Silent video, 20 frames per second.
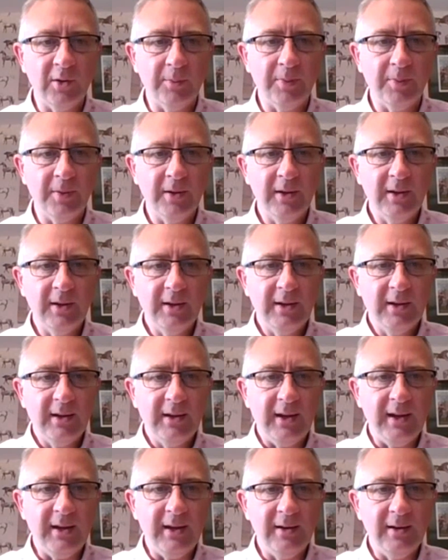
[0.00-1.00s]
up
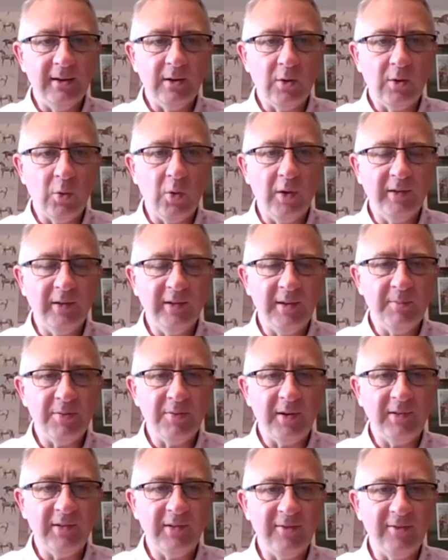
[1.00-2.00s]
in quite
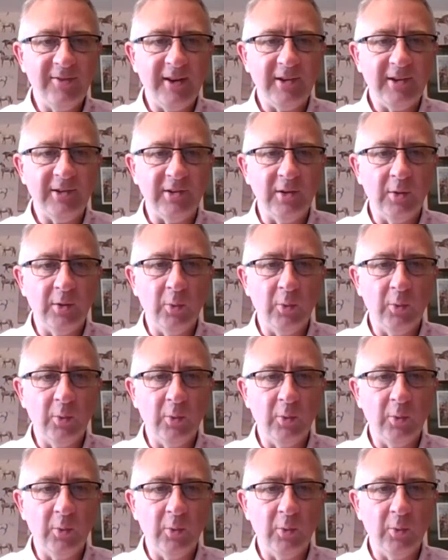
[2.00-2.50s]
impressive fashion.